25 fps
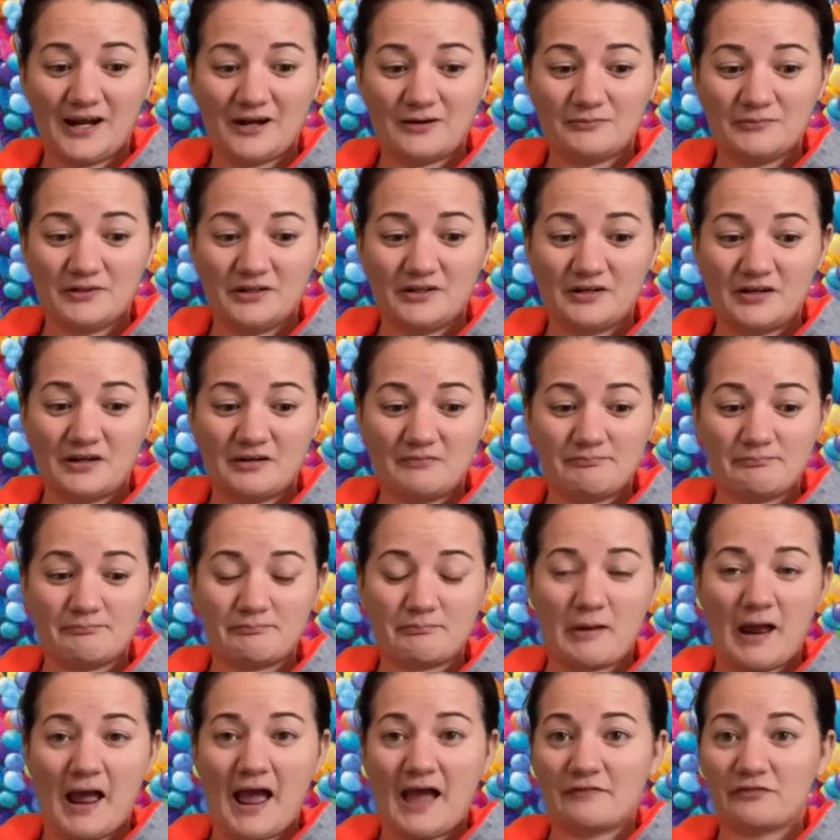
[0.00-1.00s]
and
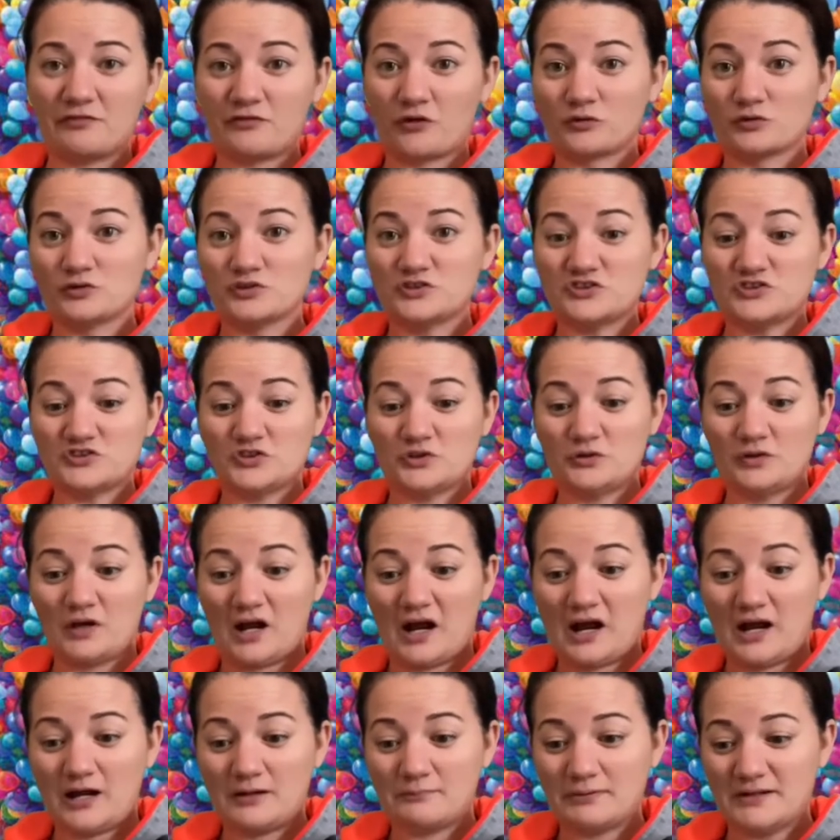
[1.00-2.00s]
add those two
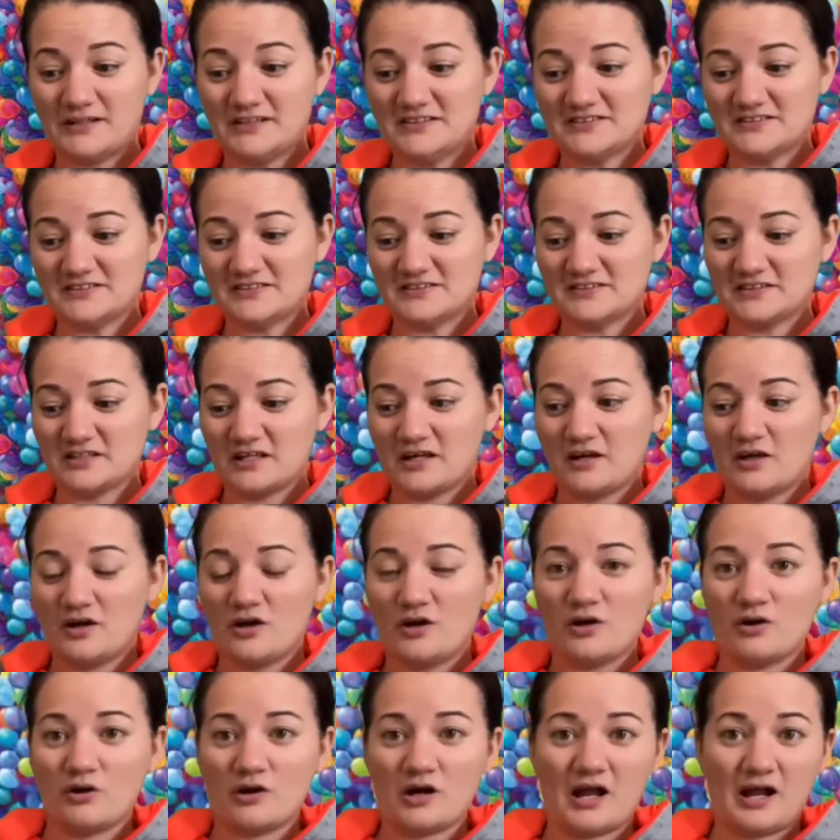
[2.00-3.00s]
art pieces
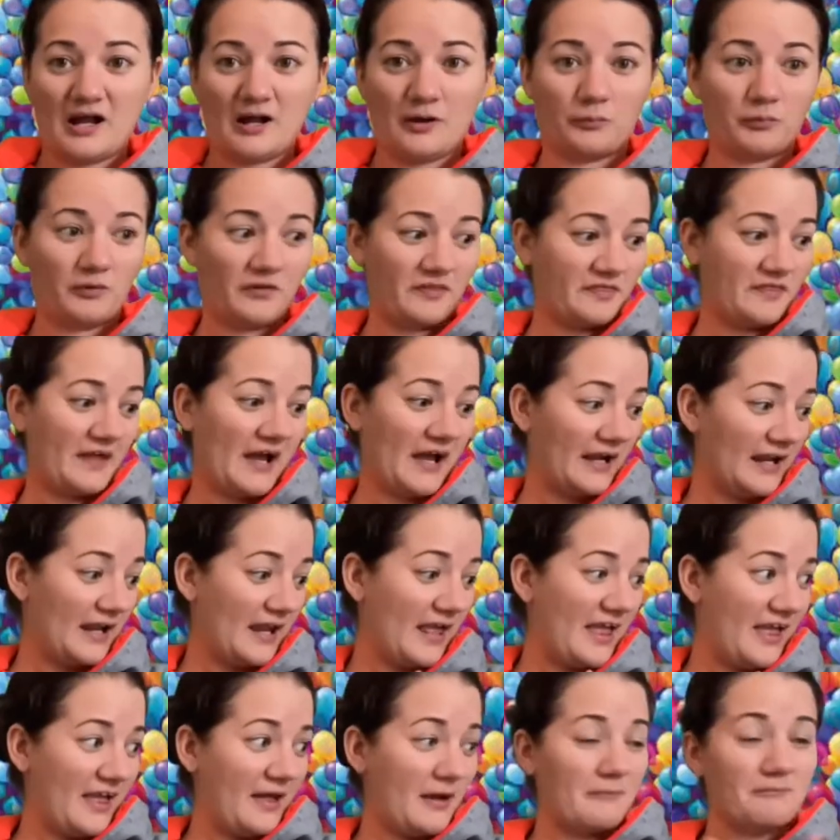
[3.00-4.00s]
uh, with that,
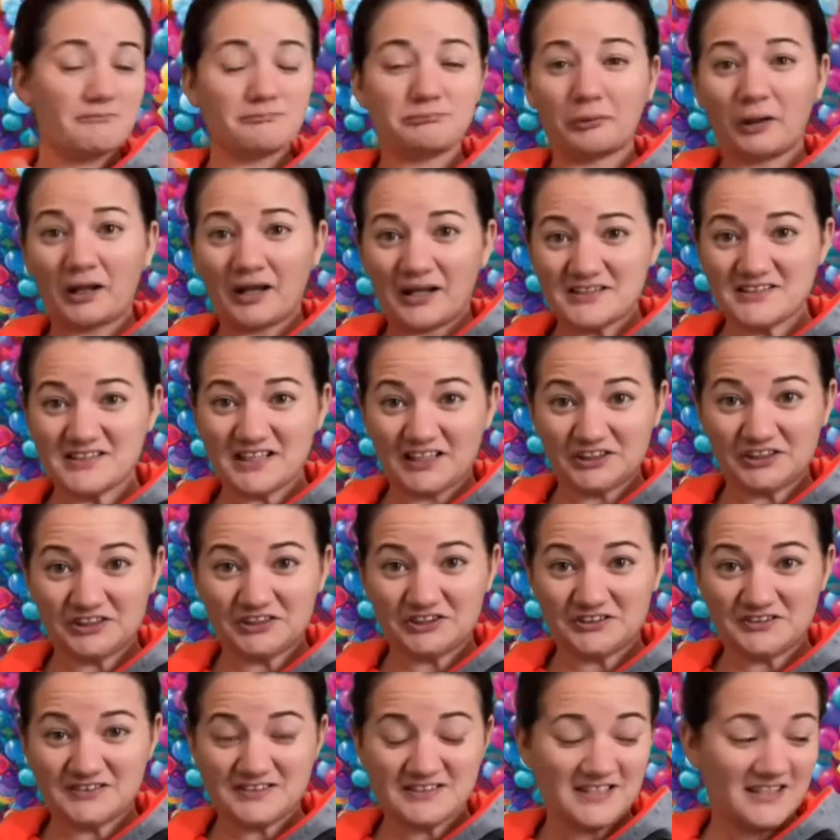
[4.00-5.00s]
plus
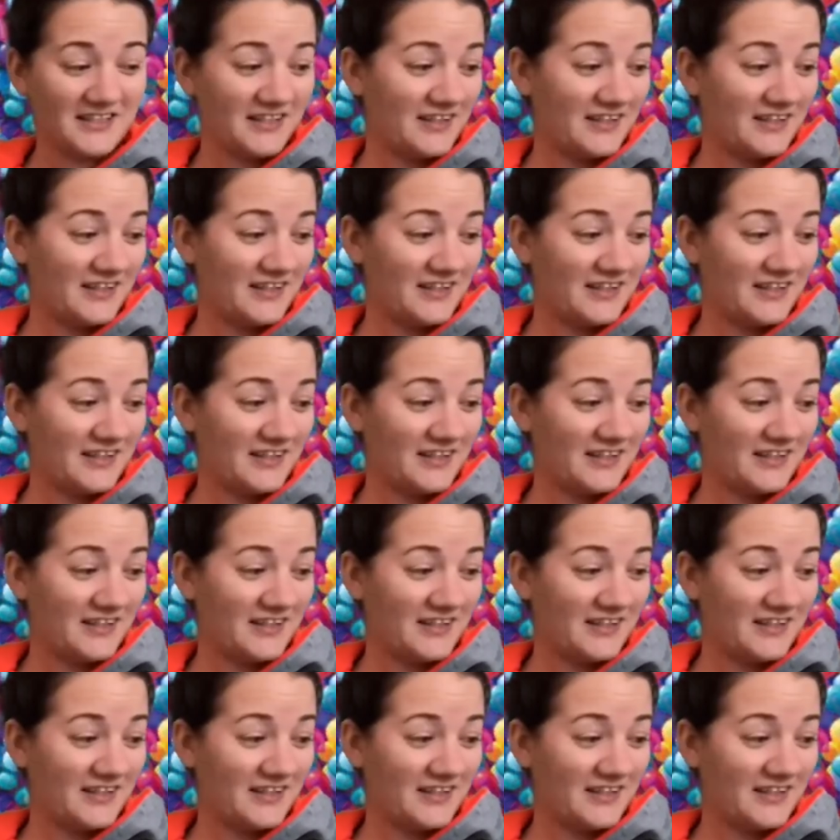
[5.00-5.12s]
extras.